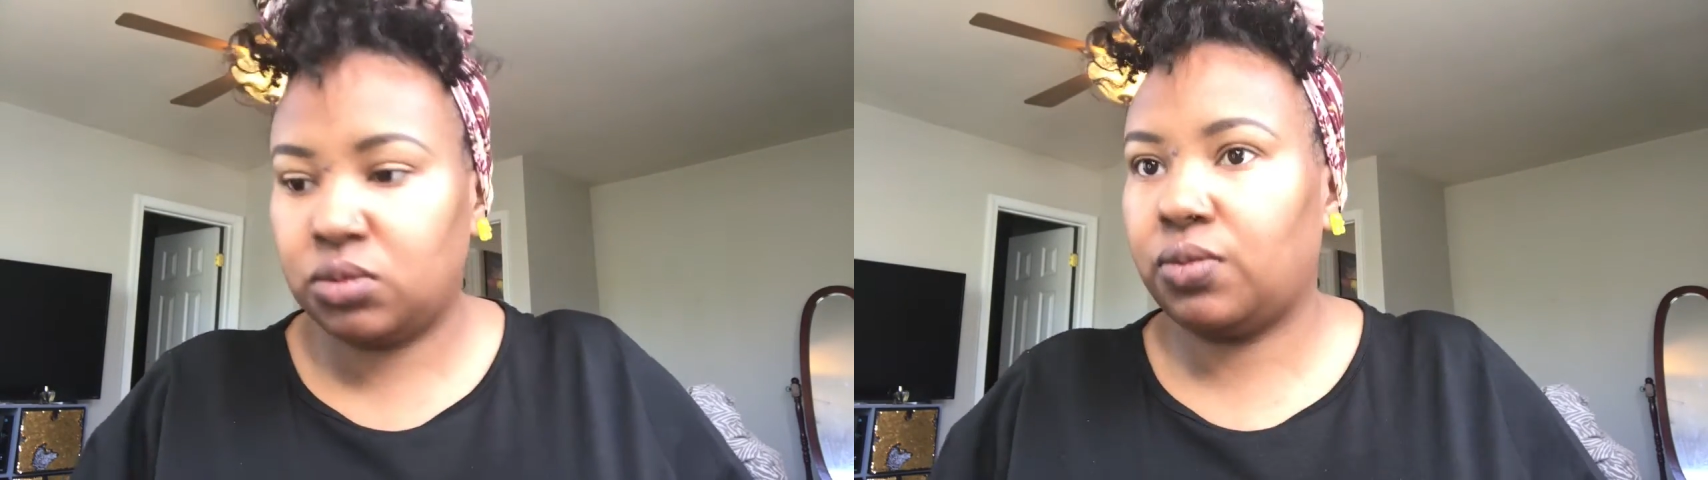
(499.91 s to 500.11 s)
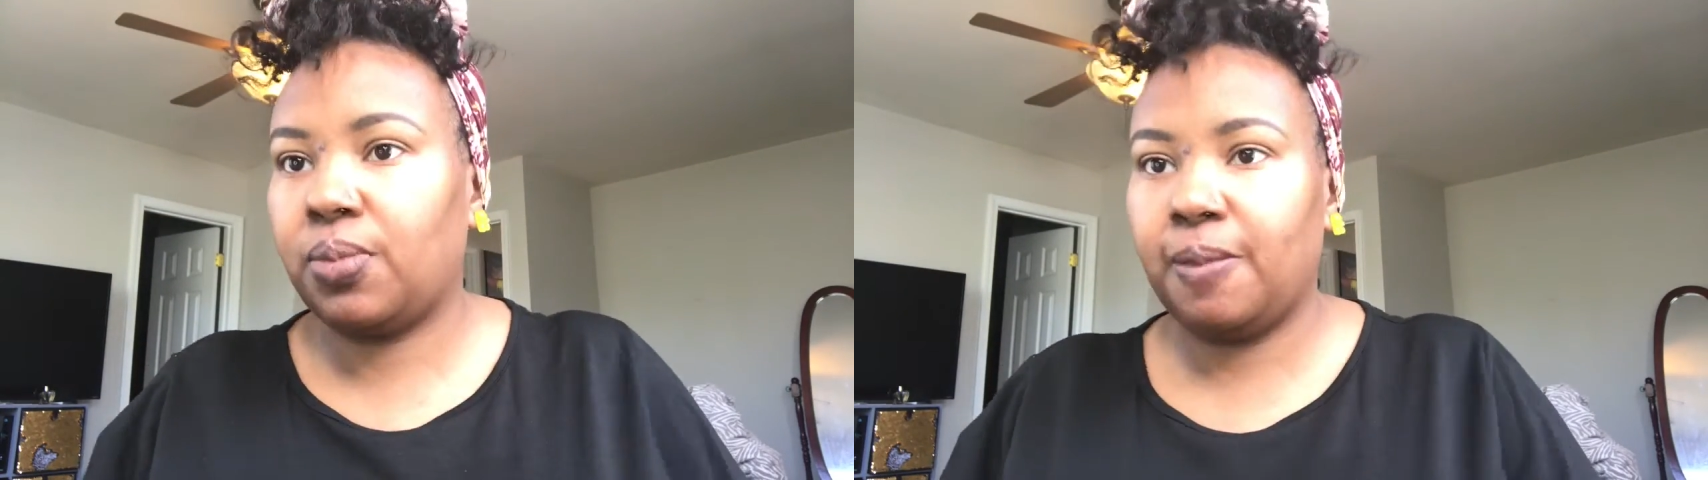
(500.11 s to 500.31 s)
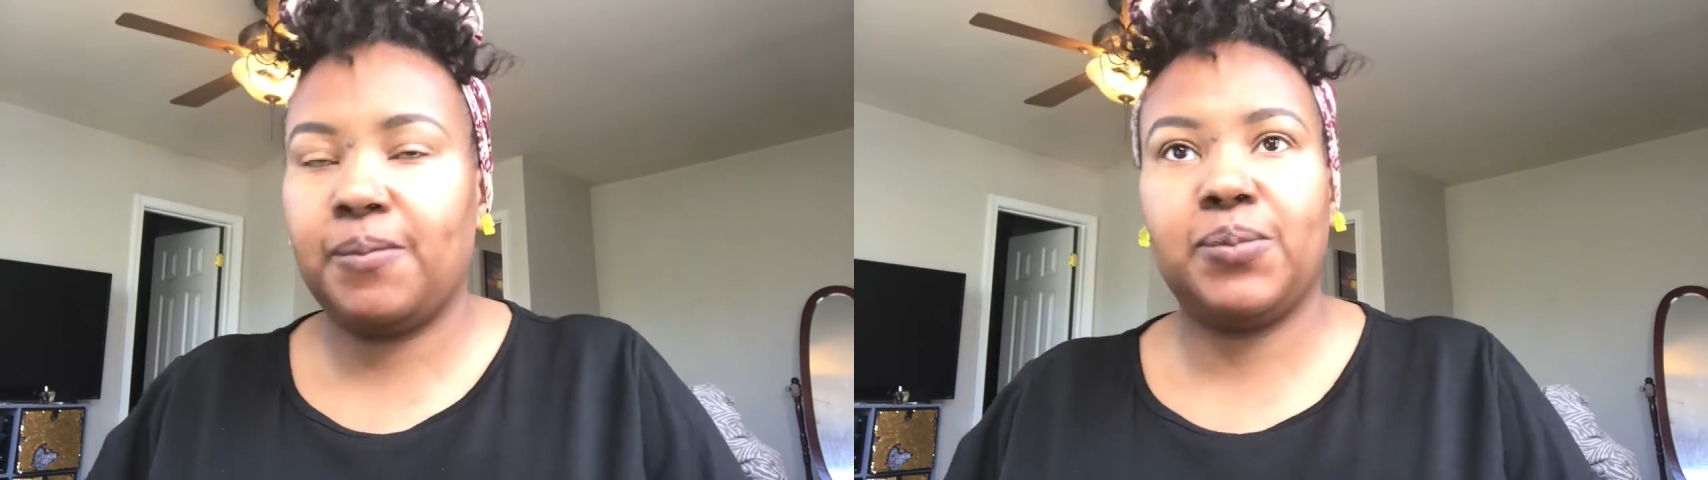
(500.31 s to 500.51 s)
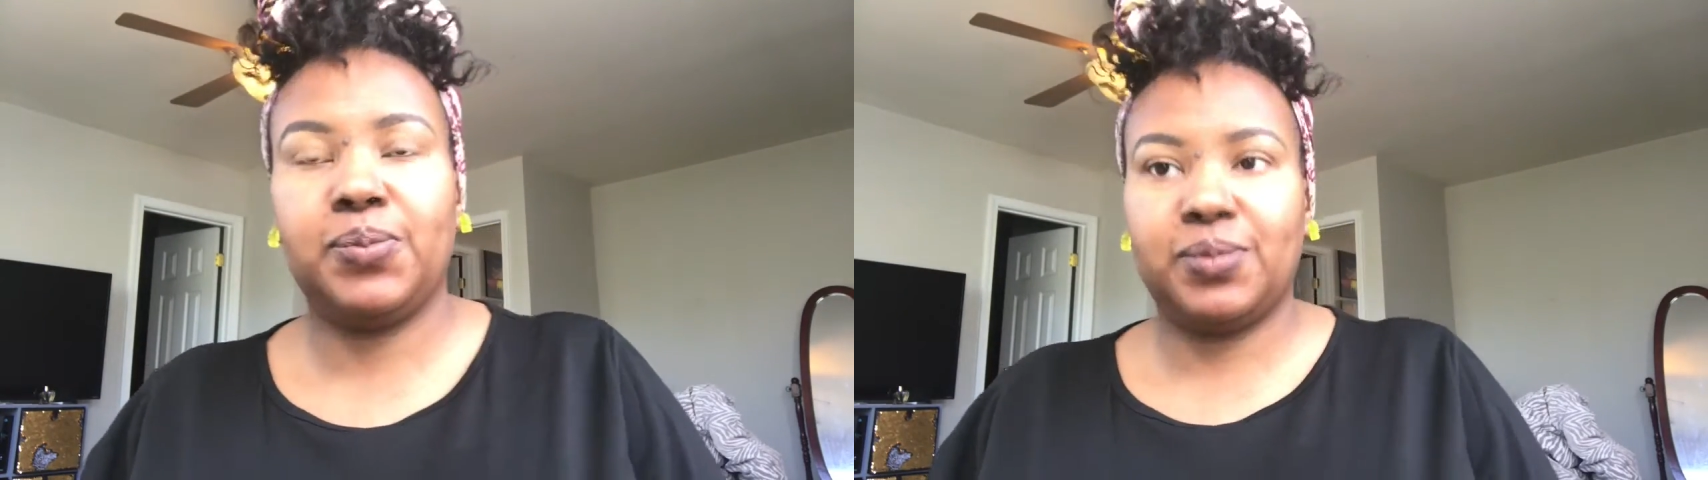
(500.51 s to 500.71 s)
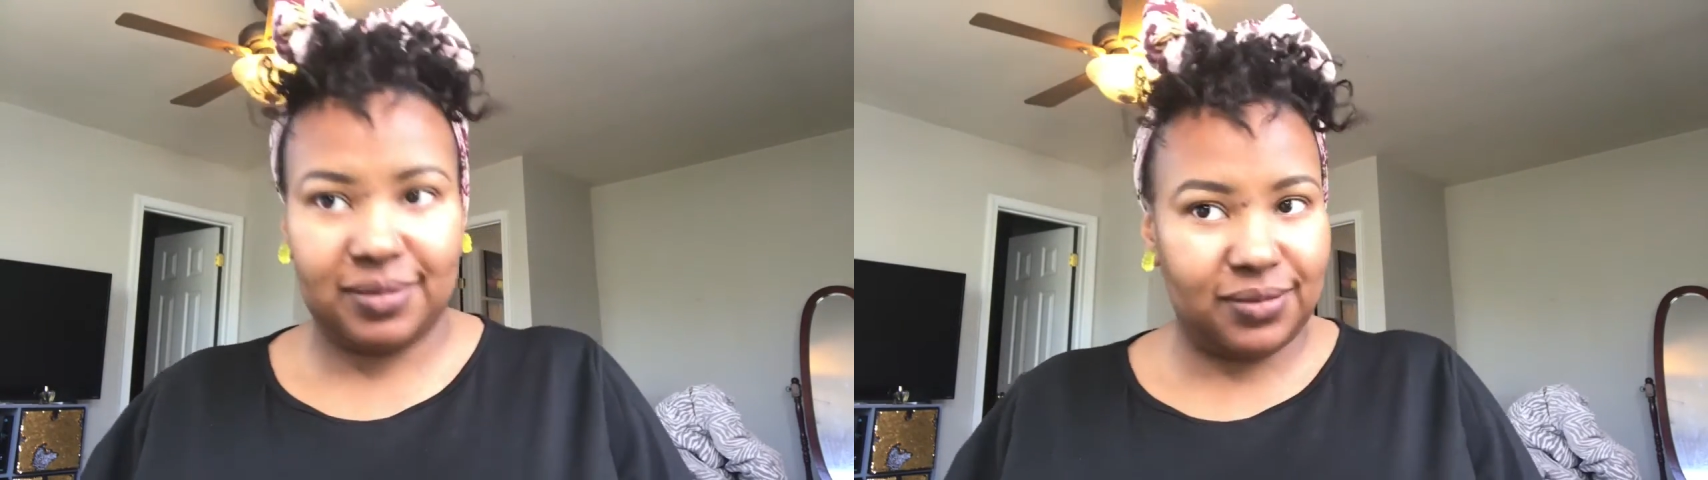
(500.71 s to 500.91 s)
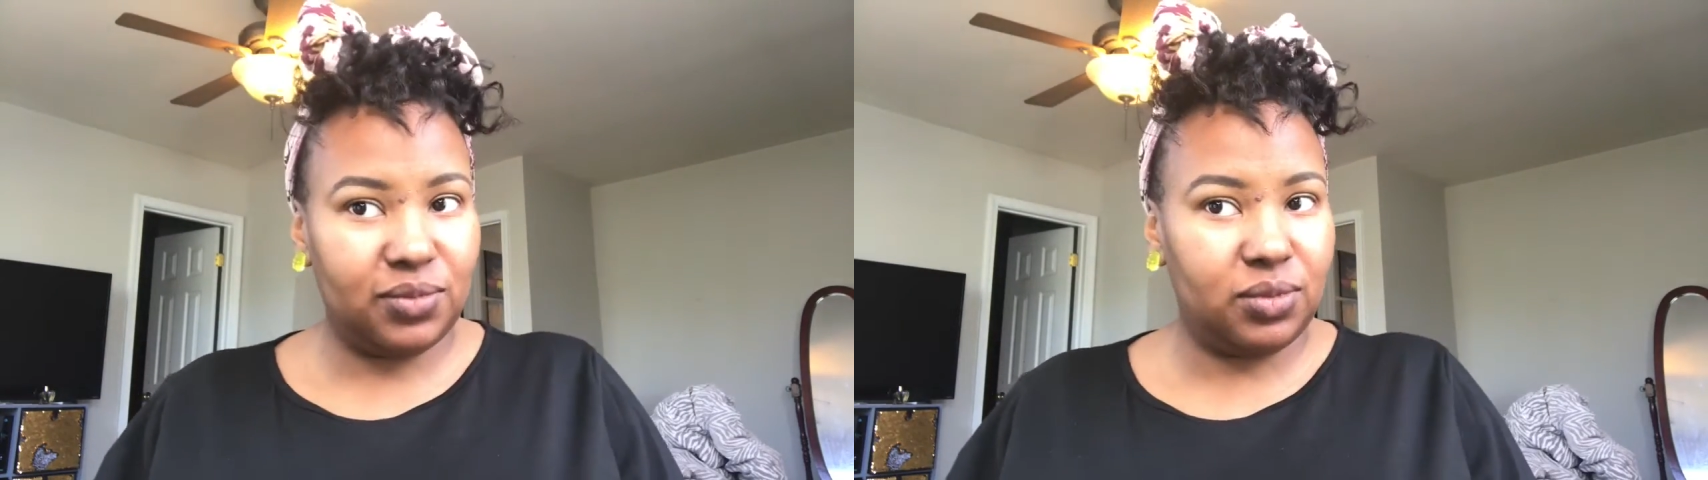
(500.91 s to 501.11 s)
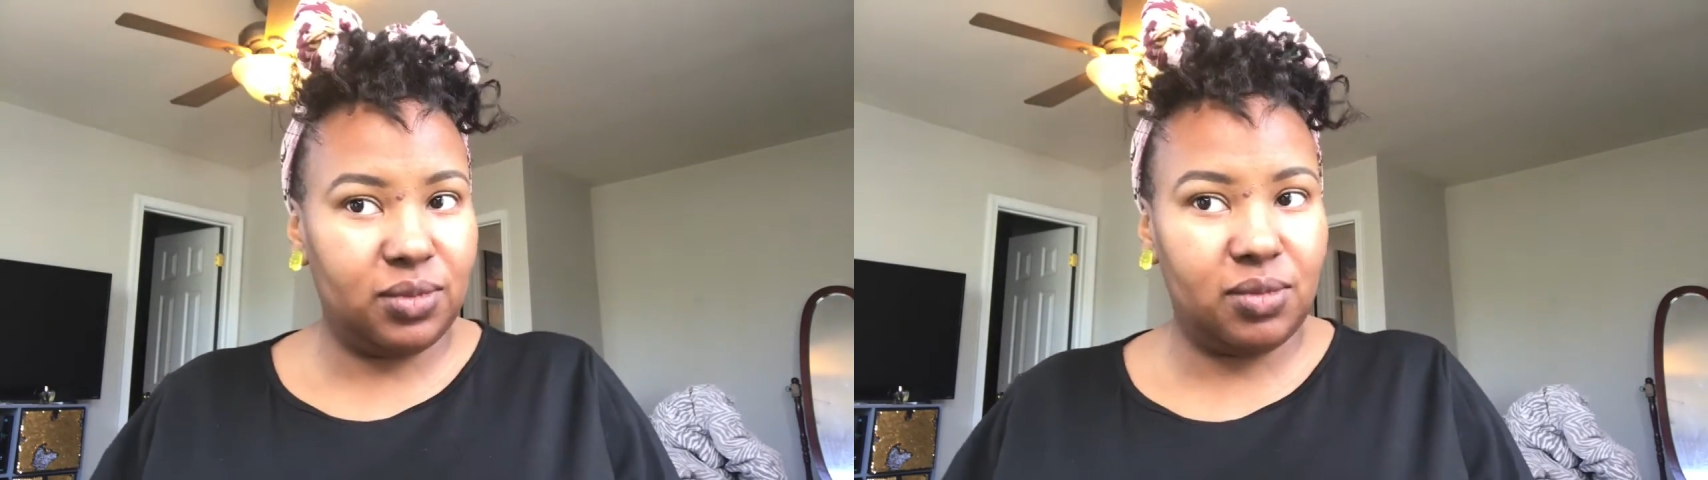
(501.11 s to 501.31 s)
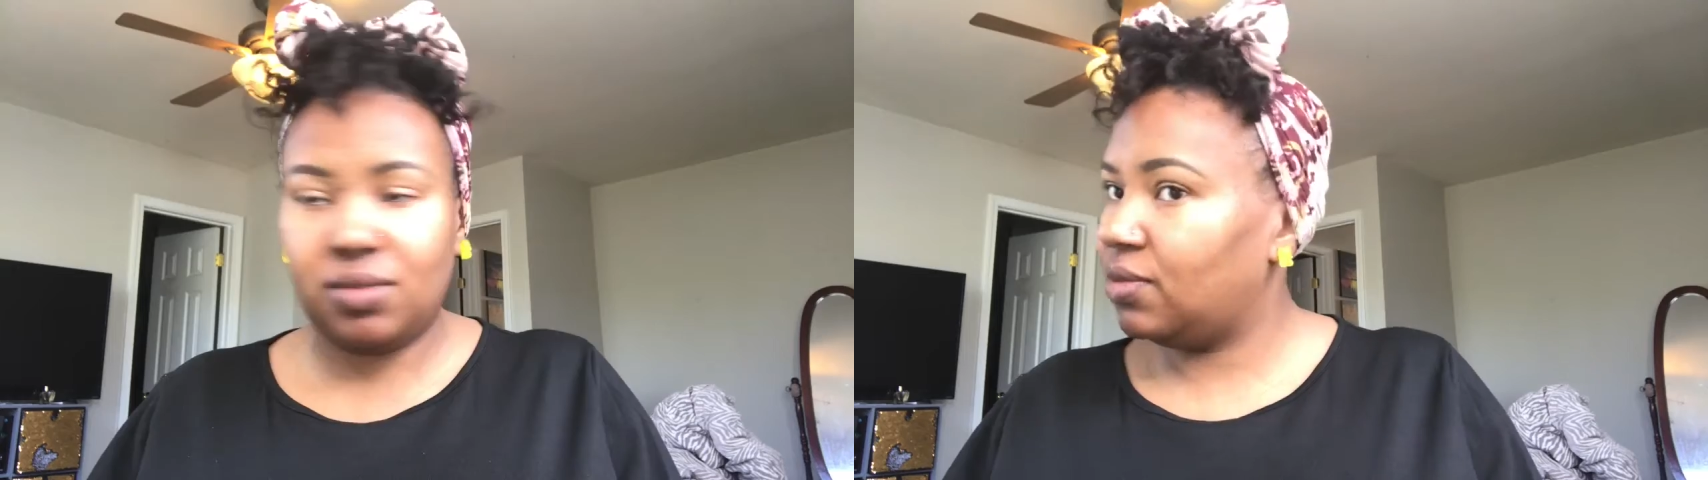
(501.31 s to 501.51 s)
All I did was cover it up with that
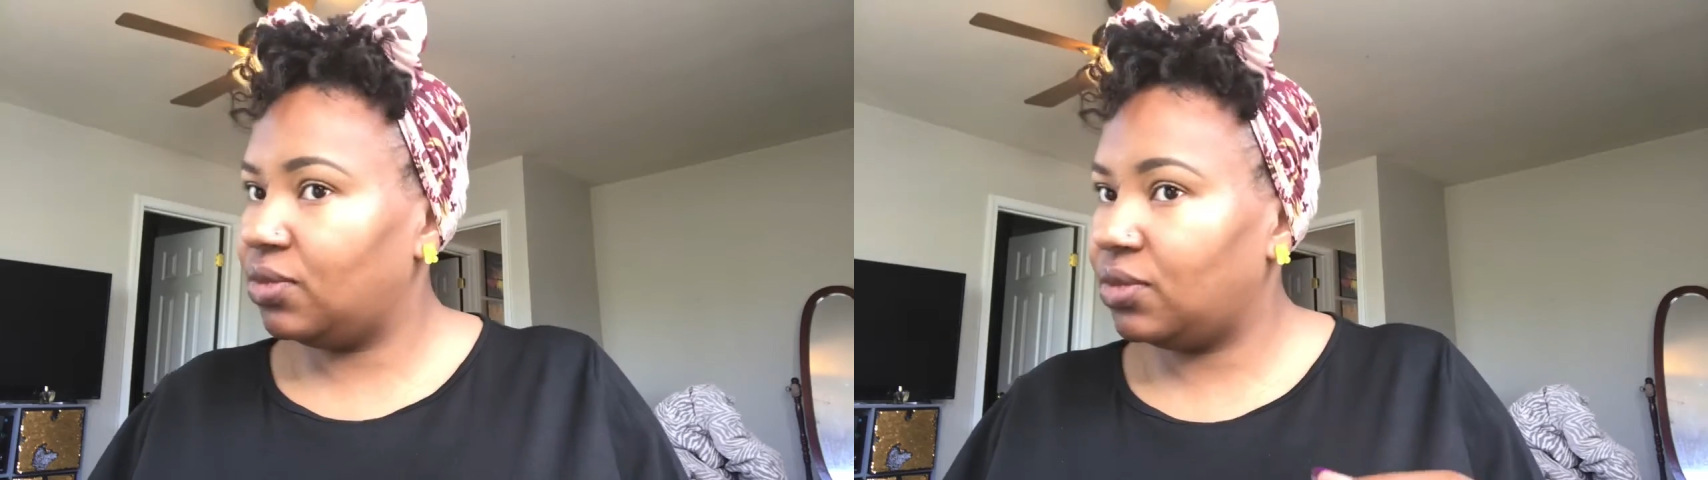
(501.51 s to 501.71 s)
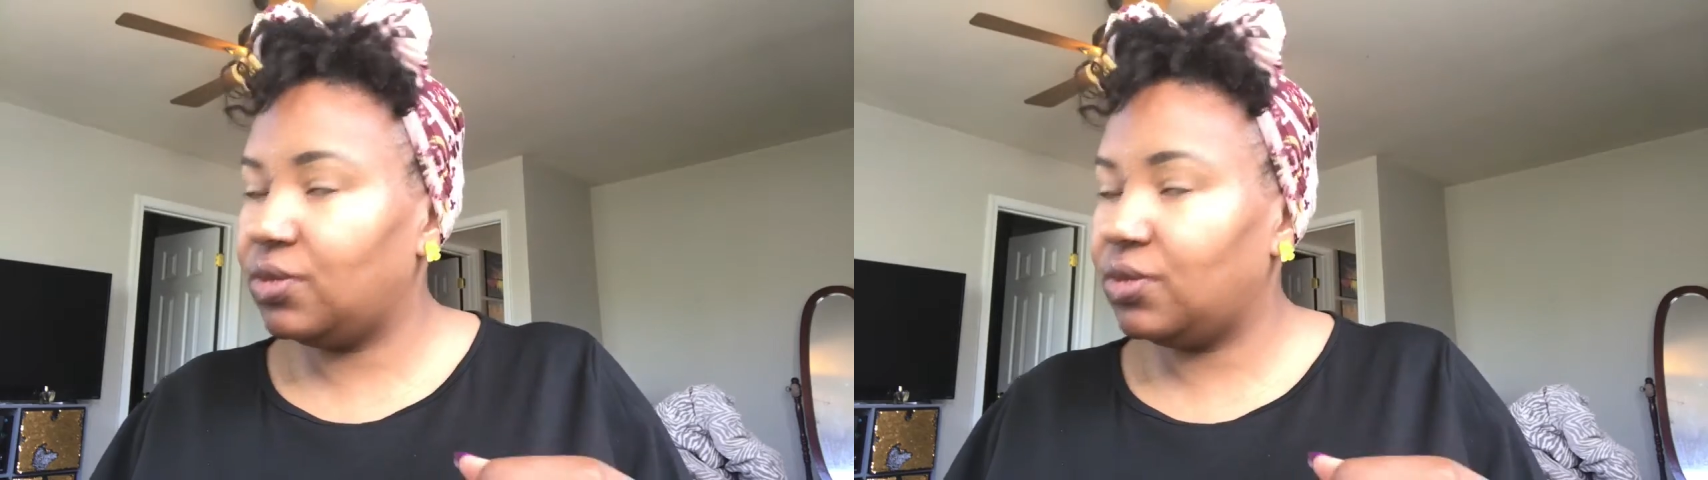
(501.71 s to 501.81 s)
stuff,